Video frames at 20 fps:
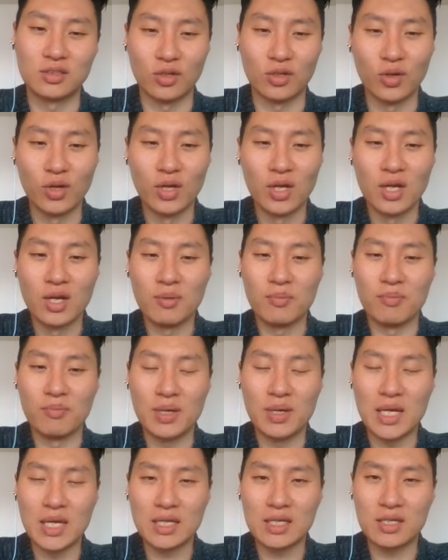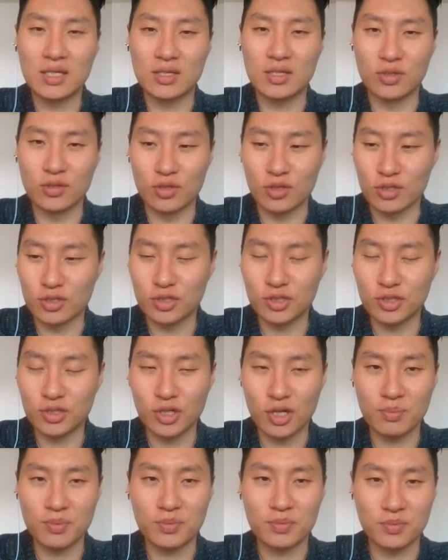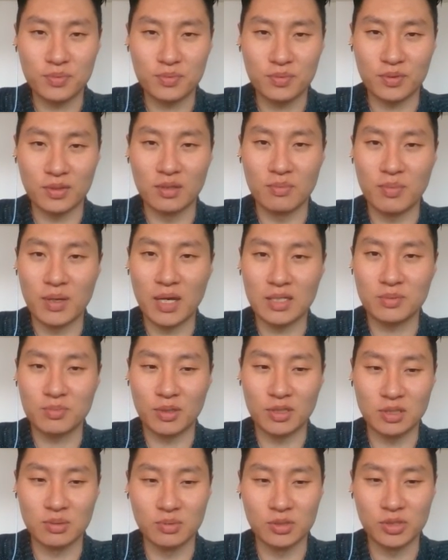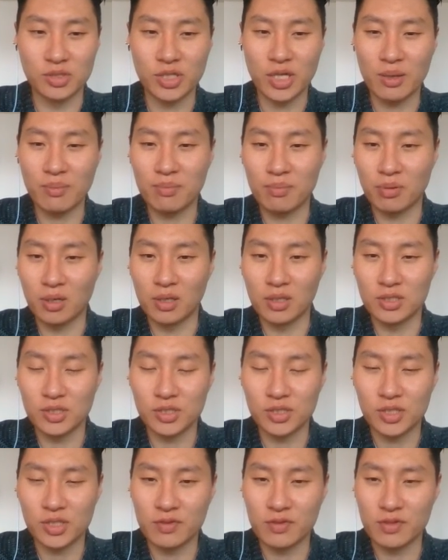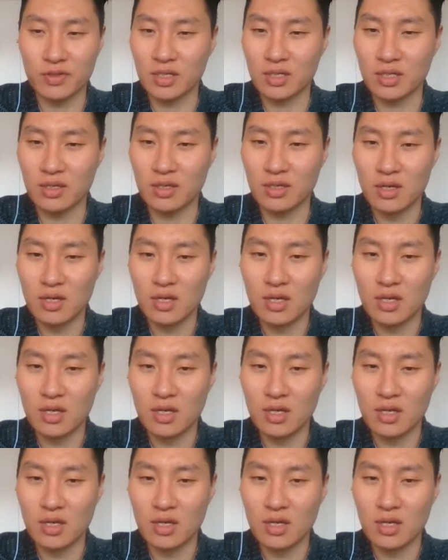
So make your shop in the best possible shape, polish everything.